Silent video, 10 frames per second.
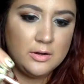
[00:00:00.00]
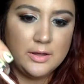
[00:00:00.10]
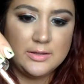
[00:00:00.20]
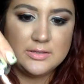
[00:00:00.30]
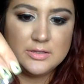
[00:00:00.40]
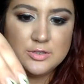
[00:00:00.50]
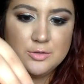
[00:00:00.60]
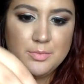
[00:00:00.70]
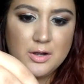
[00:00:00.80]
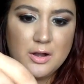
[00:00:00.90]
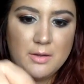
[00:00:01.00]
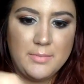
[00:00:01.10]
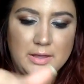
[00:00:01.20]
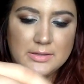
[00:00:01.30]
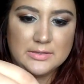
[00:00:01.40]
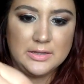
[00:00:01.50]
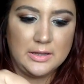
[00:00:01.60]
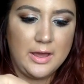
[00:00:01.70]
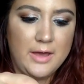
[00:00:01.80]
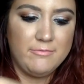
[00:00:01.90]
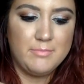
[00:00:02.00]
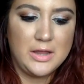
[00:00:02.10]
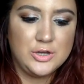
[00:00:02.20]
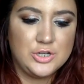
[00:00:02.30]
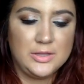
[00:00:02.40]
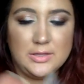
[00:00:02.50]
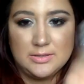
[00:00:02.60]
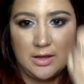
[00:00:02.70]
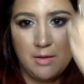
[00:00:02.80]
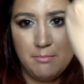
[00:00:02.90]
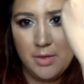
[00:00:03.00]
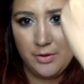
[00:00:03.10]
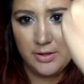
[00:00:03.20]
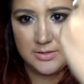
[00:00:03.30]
It's super amazing. I've mentioned these like a million